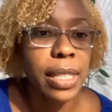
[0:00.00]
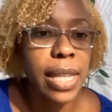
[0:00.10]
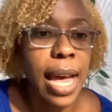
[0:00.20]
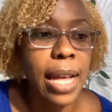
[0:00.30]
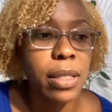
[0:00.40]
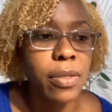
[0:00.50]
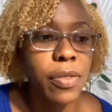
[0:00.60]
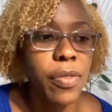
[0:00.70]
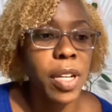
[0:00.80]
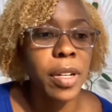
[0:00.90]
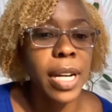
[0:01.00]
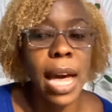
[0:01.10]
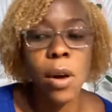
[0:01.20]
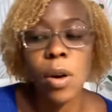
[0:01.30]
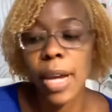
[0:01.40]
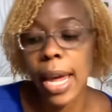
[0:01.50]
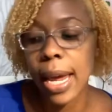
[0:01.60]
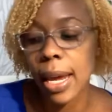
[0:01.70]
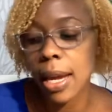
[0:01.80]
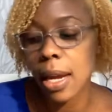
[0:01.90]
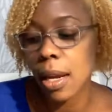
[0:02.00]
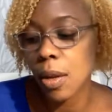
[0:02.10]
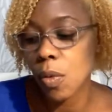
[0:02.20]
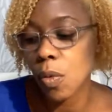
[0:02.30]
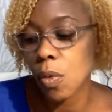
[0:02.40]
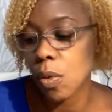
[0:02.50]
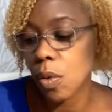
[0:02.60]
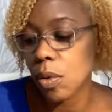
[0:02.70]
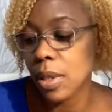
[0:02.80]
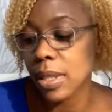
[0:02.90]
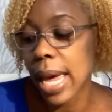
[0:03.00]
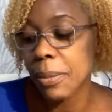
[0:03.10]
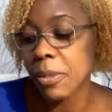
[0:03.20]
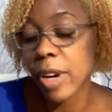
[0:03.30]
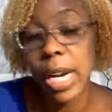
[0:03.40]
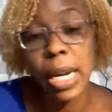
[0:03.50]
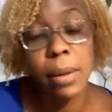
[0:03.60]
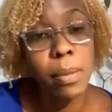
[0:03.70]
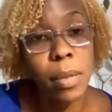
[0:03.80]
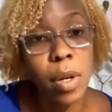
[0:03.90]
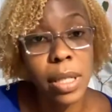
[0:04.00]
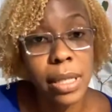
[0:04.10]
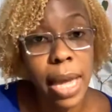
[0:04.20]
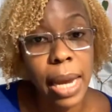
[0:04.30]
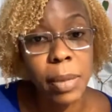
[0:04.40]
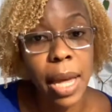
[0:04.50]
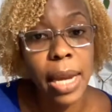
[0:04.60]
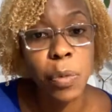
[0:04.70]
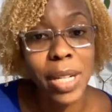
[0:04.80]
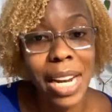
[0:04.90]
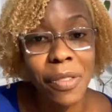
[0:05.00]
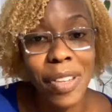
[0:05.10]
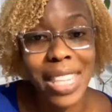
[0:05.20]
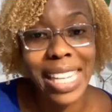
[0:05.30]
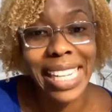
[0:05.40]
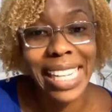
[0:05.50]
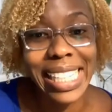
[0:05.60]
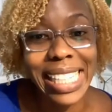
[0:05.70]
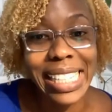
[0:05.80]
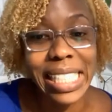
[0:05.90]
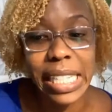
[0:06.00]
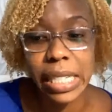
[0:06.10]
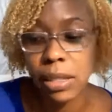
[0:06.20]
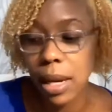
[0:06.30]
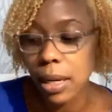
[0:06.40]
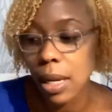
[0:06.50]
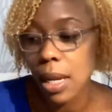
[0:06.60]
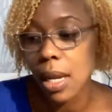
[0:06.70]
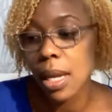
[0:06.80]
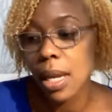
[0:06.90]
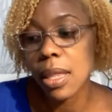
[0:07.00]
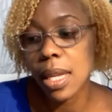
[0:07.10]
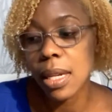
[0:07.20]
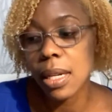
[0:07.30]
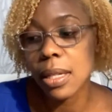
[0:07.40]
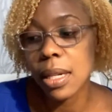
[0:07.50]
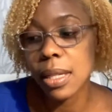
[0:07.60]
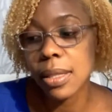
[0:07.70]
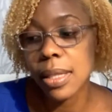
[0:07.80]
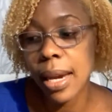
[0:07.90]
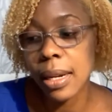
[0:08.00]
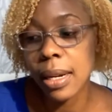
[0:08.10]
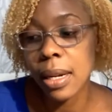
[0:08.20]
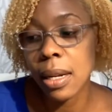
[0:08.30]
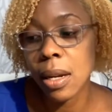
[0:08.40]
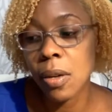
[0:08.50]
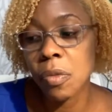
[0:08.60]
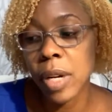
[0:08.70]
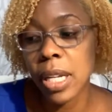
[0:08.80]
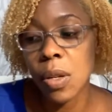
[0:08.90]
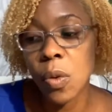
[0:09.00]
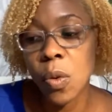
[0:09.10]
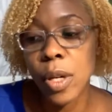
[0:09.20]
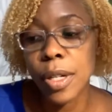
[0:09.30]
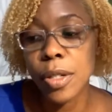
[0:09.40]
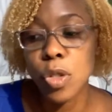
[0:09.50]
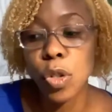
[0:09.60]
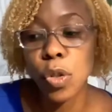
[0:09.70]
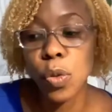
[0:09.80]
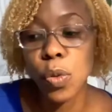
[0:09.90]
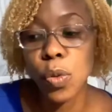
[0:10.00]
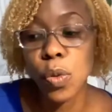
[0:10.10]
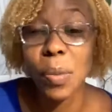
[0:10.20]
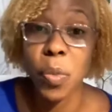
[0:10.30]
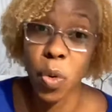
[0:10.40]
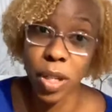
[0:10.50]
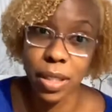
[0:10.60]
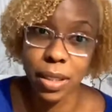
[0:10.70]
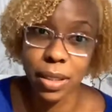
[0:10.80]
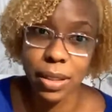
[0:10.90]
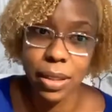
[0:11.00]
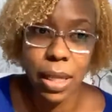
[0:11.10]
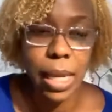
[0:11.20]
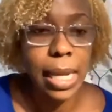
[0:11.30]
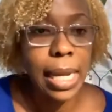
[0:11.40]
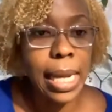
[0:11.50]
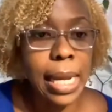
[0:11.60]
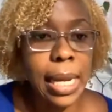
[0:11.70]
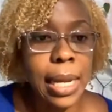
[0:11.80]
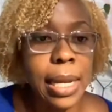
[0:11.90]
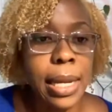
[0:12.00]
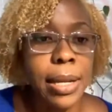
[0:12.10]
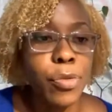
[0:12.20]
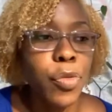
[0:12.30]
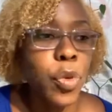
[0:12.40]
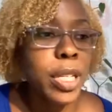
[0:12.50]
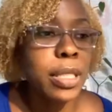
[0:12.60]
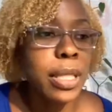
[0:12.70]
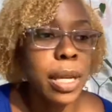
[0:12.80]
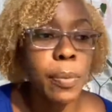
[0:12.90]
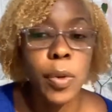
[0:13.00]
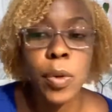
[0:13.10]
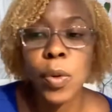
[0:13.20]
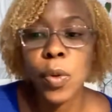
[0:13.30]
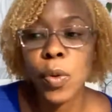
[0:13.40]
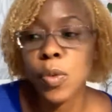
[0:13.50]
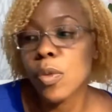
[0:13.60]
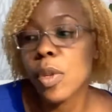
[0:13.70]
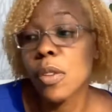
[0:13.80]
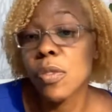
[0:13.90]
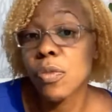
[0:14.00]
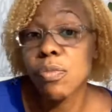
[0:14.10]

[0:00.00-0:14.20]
the tasks, figuring out, okay, the time frame or the timeline when everything needs to get done, then assigning a ranking order to importance. And for example, if